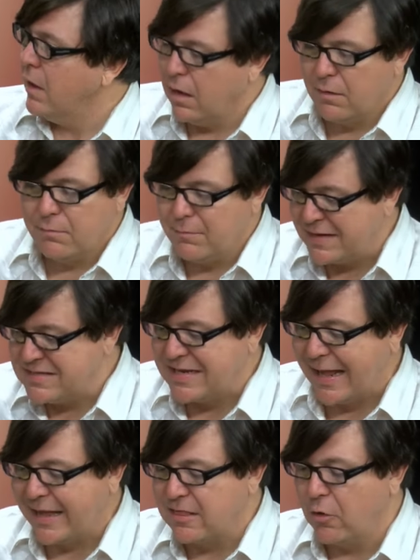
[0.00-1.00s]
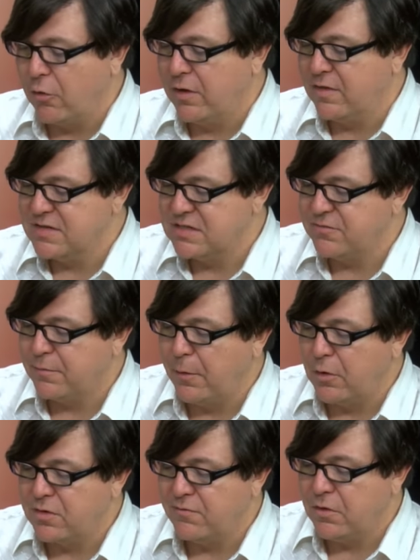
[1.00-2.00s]
Um, Mason and Laurie, this is for
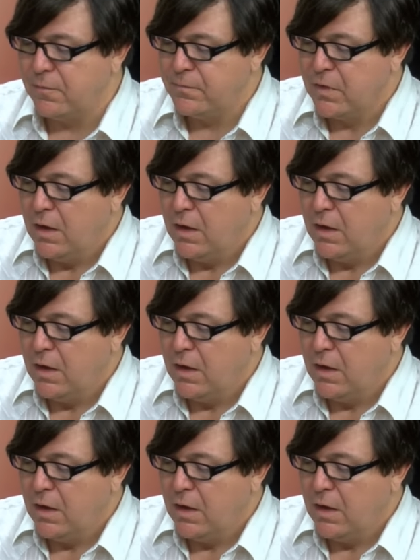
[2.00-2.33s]
both of you.